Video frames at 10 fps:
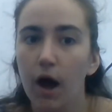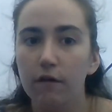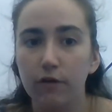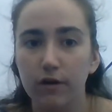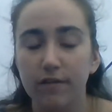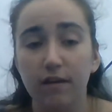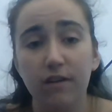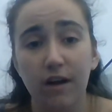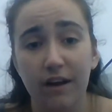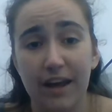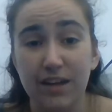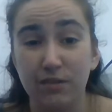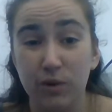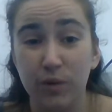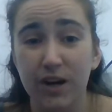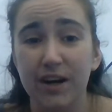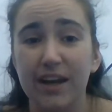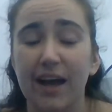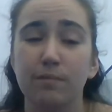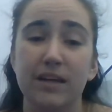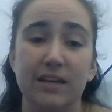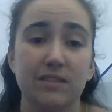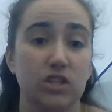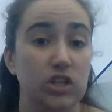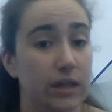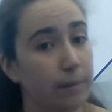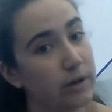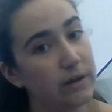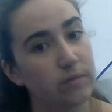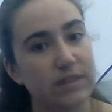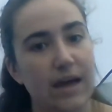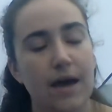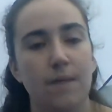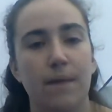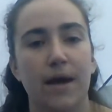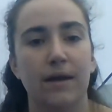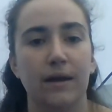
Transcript: focus on any of her work, and because she collaborated with them, and